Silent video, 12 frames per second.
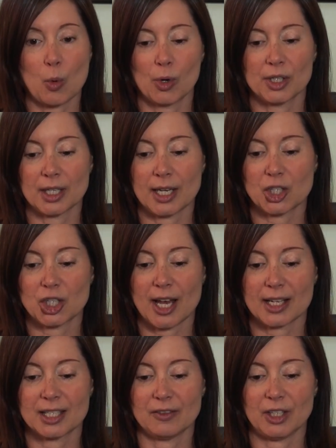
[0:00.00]
coordination
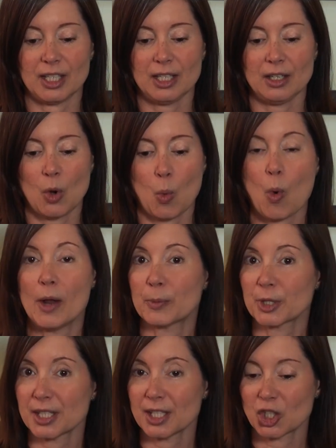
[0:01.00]
activity, one
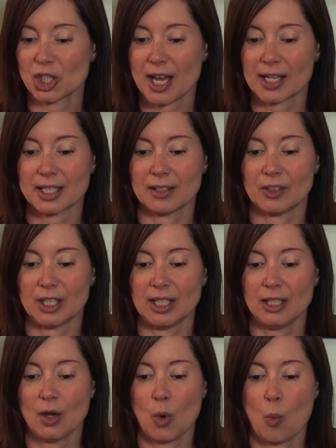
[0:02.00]
precision activity,